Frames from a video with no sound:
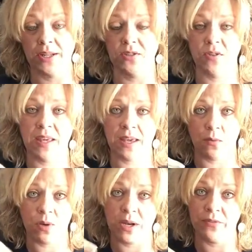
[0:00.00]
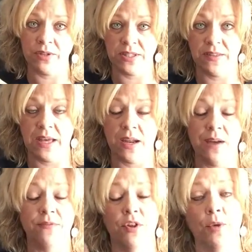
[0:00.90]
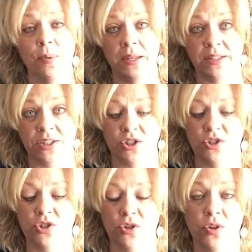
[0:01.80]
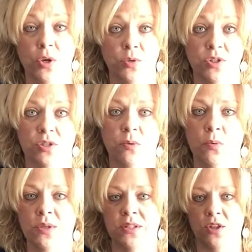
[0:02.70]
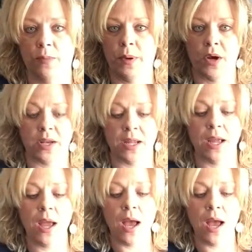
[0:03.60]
so they get whatever's in that envelope in addition to the hostess rewards at their party.